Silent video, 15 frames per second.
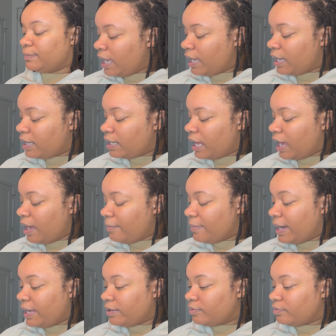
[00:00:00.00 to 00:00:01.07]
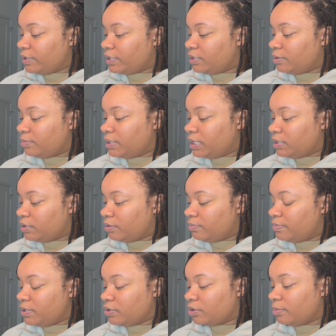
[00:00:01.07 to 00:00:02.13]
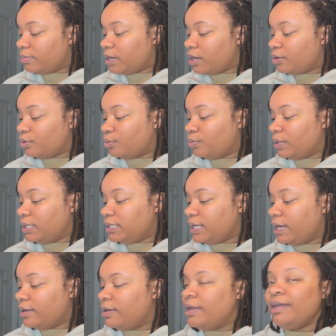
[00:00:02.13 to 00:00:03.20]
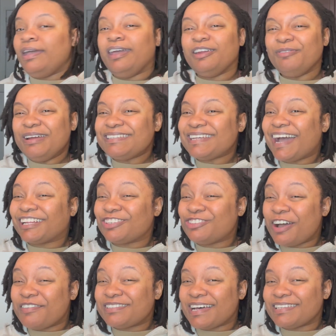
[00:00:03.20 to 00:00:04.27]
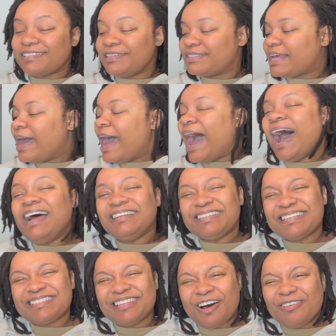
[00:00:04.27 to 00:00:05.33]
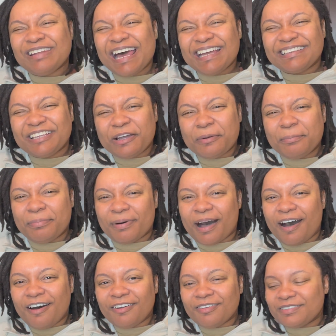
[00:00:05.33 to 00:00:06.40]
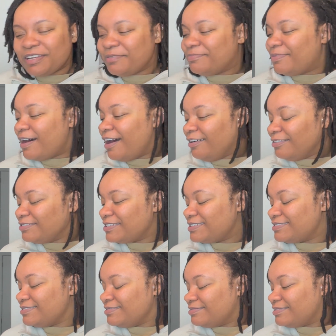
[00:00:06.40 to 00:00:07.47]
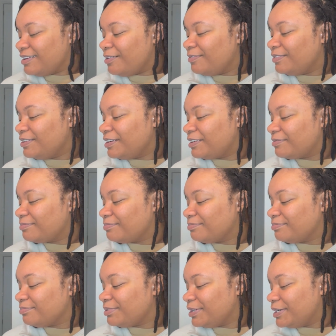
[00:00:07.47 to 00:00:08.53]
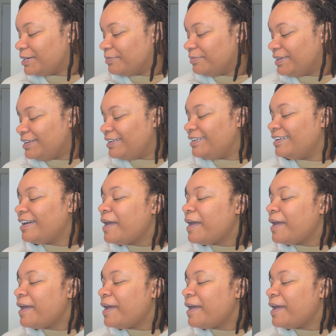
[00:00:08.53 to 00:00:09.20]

And I might end up getting a bigger bottle one day. And the reason I have to travel size this, I just don't like their bottles. Their bottles just don't look pretty to me.